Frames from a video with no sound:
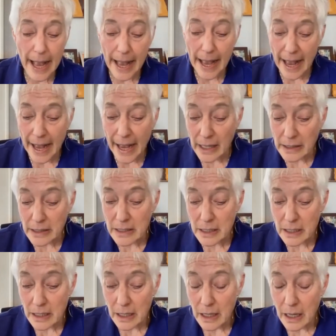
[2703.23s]
And
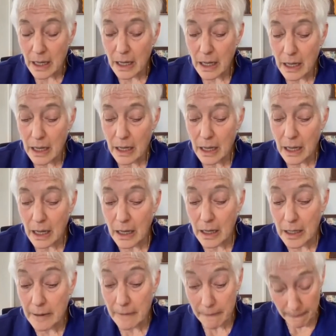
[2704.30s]

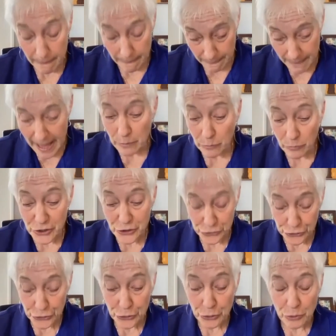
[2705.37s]
that was
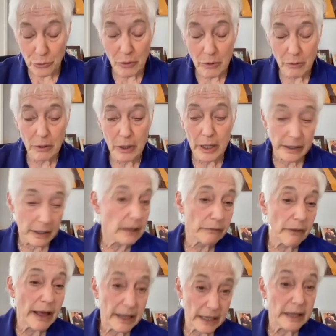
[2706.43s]
true,
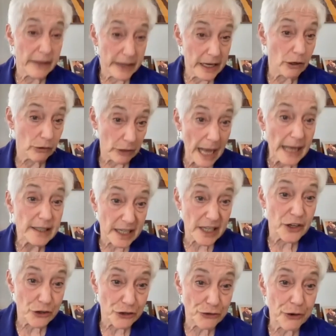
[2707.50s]
like in the airlines
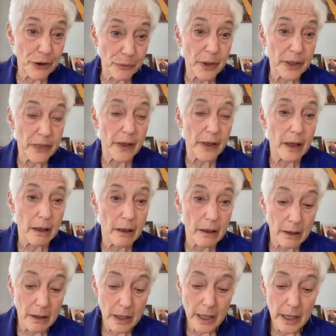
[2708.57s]
industry with the
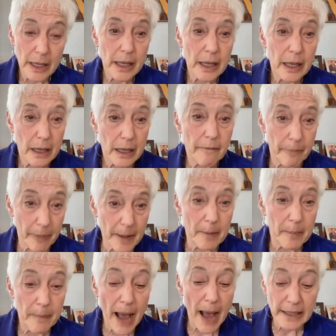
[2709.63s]

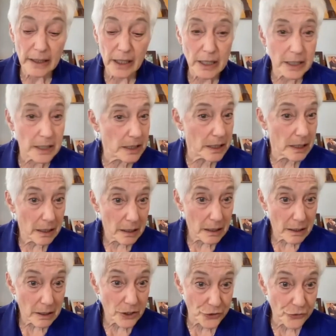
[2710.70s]
pilots
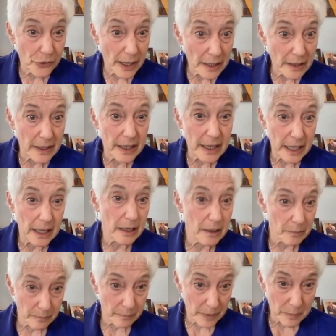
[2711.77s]
strike that he
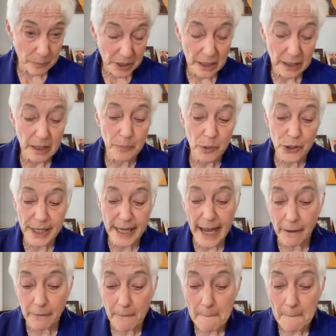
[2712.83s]
completely put
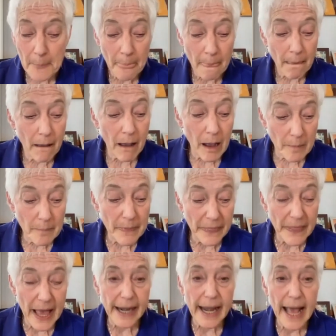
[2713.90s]
down.
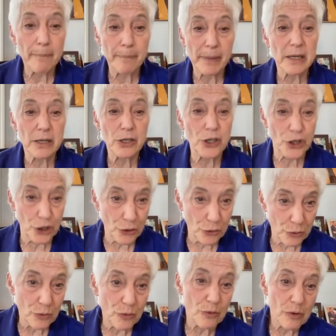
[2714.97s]
That happened
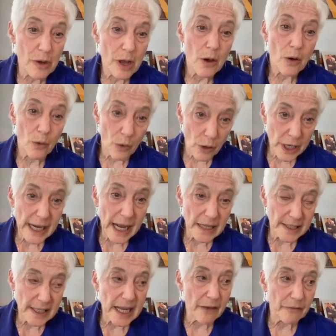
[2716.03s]
to
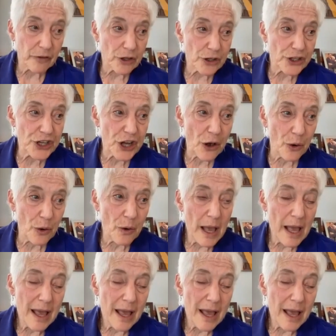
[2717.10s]
organizing efforts. So